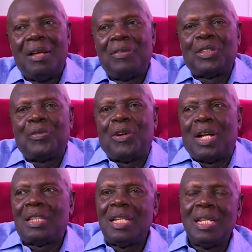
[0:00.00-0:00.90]
First of all,
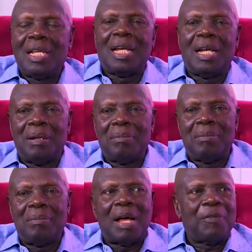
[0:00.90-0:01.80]
I think um,
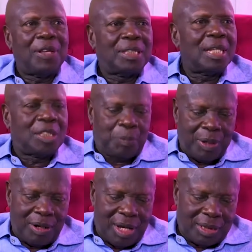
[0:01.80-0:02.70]
my first
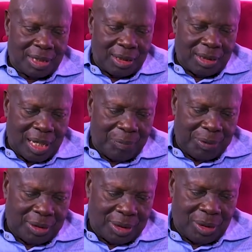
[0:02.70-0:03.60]
experience at
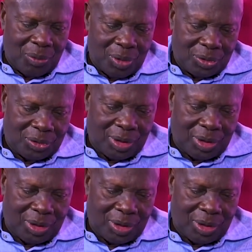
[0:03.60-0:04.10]
GIPC was